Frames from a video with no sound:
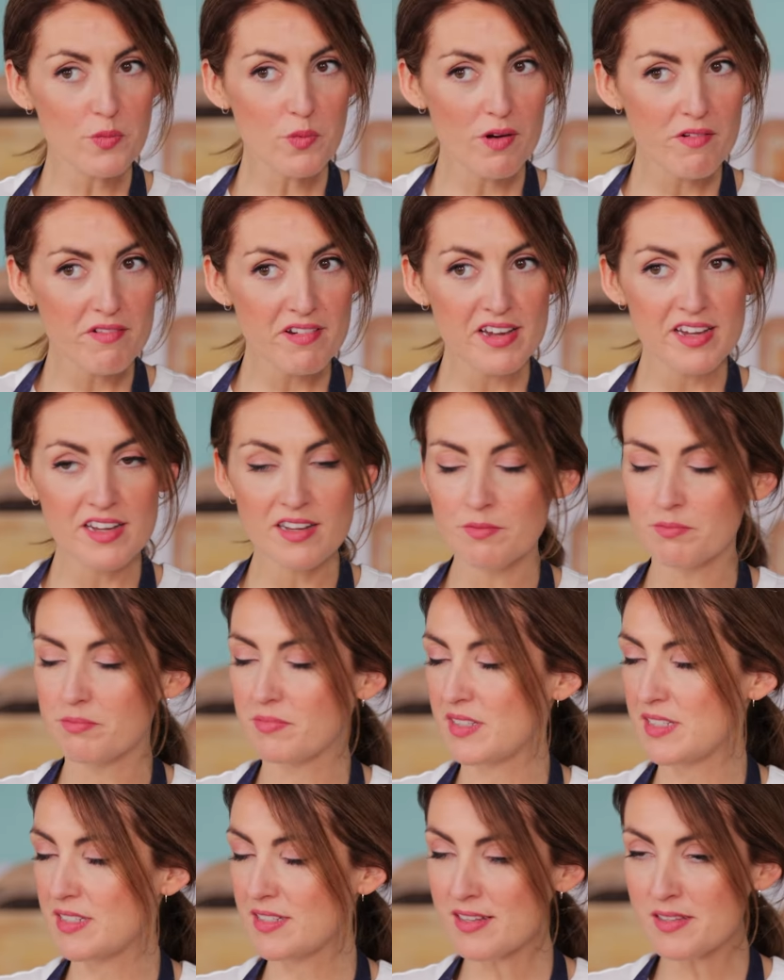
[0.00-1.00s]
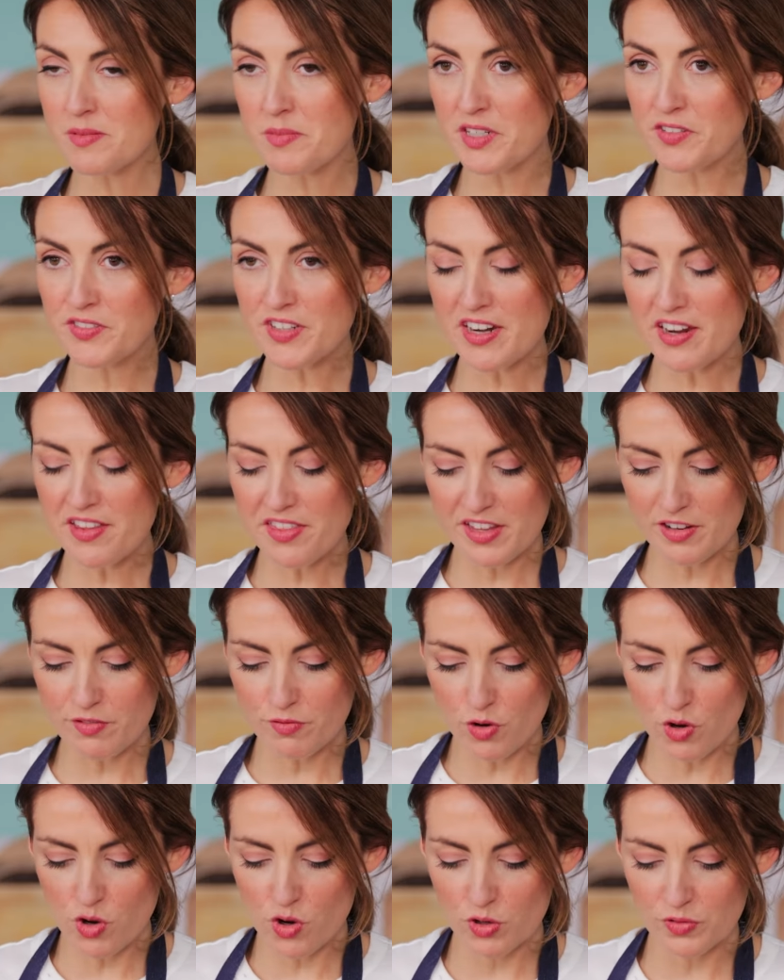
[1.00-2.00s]
worry, this doesn't mean you've done anything
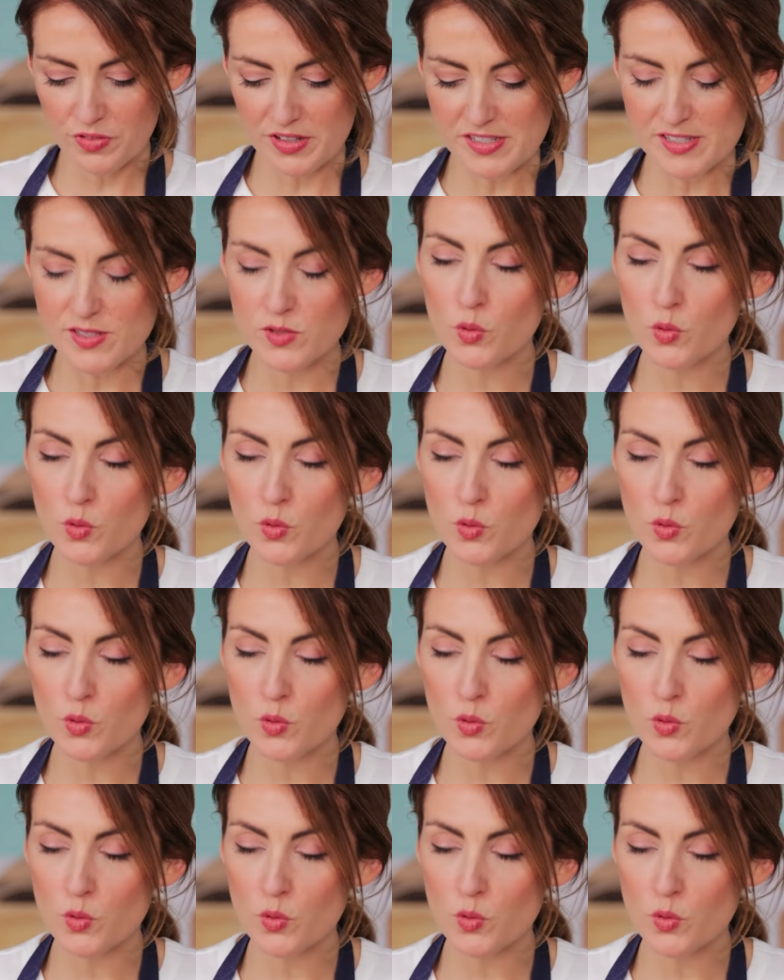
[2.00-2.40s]
wrong. This is